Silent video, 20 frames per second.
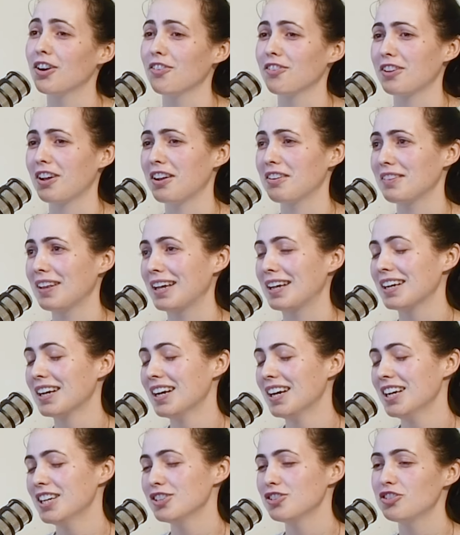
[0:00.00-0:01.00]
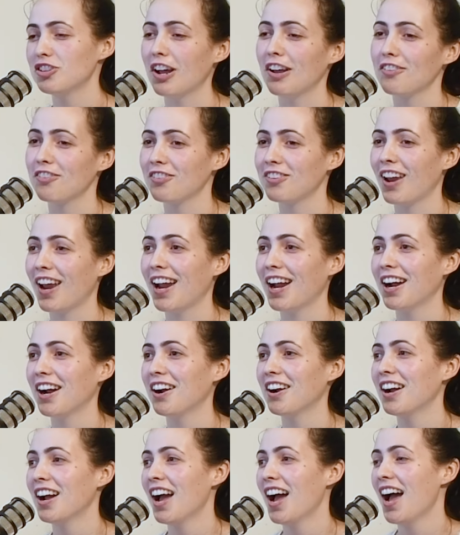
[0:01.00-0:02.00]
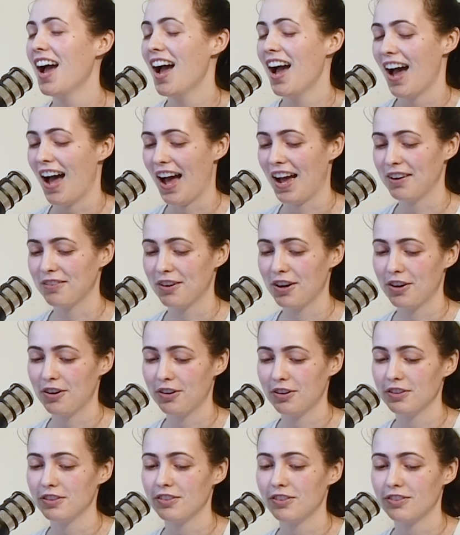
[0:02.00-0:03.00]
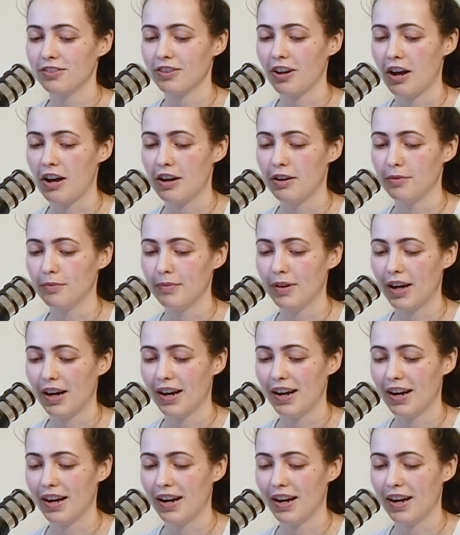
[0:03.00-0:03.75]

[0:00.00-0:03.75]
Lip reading: He's got like chest hair. I wrote Tom